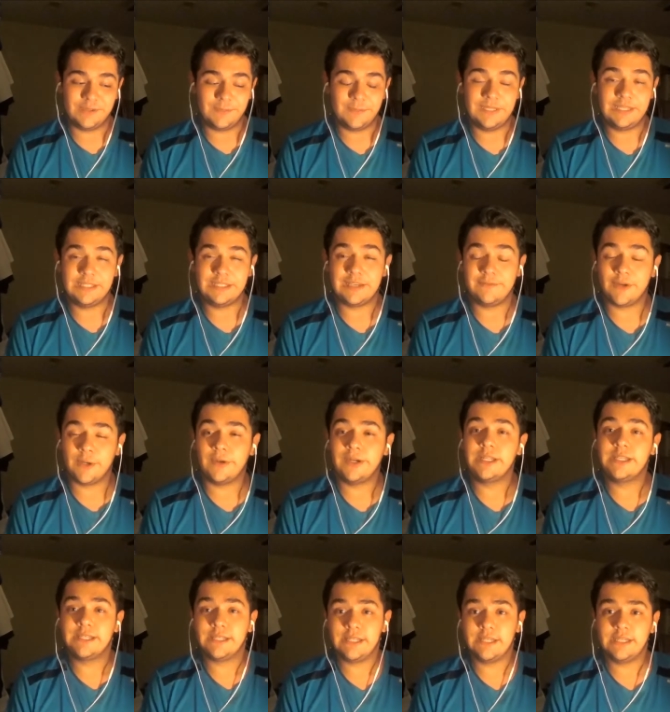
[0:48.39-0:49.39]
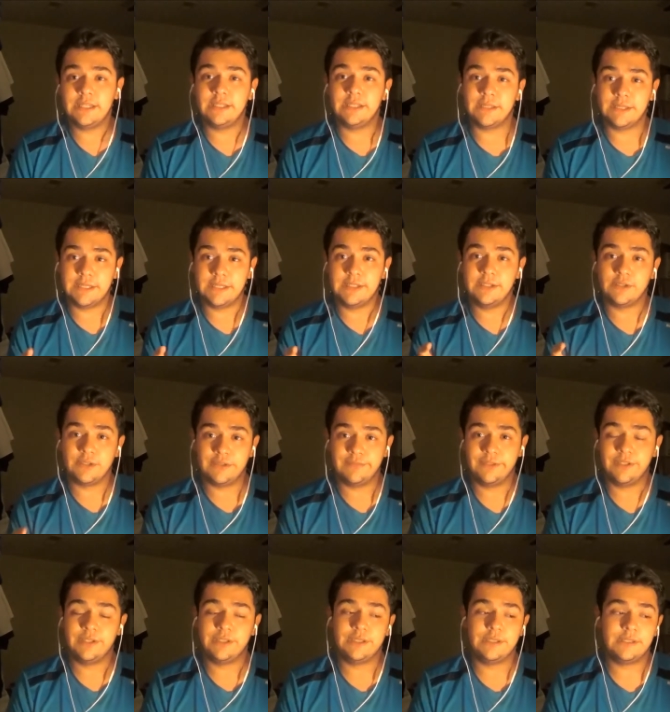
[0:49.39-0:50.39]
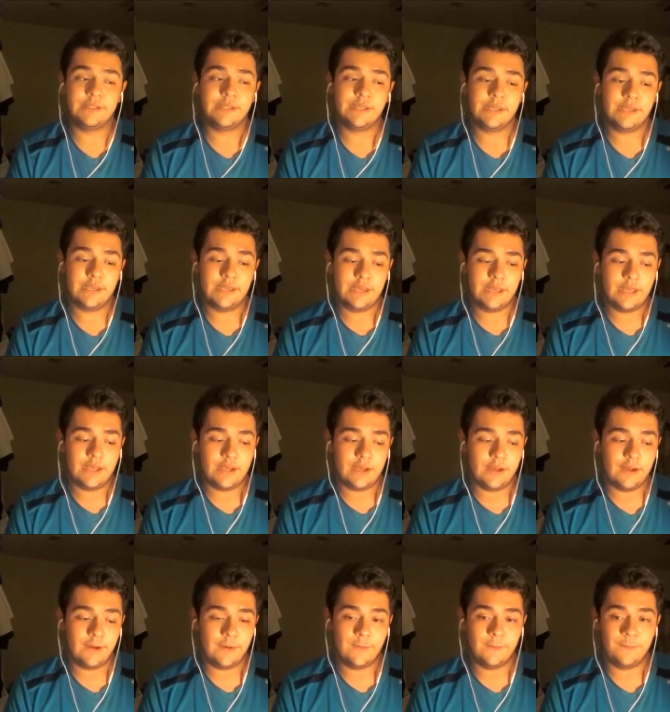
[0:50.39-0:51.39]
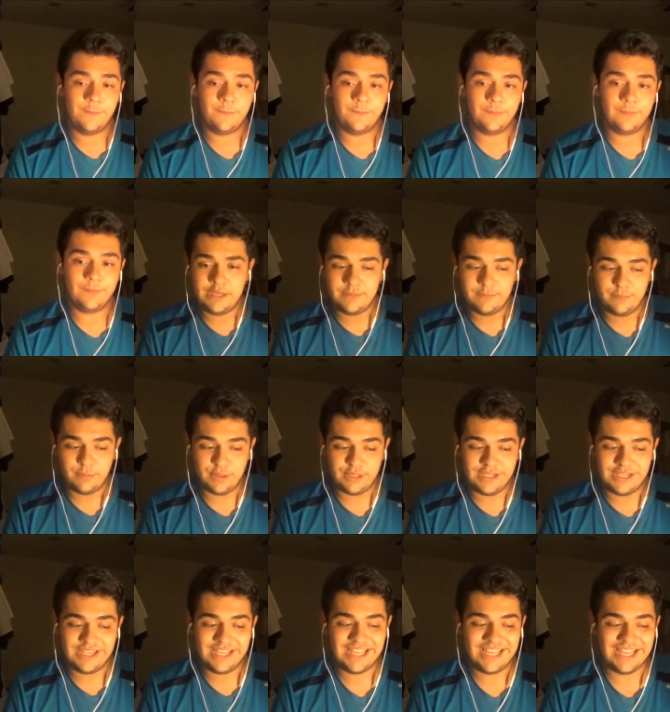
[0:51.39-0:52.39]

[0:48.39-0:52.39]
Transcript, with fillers: because I've already seen the teaser images, um, but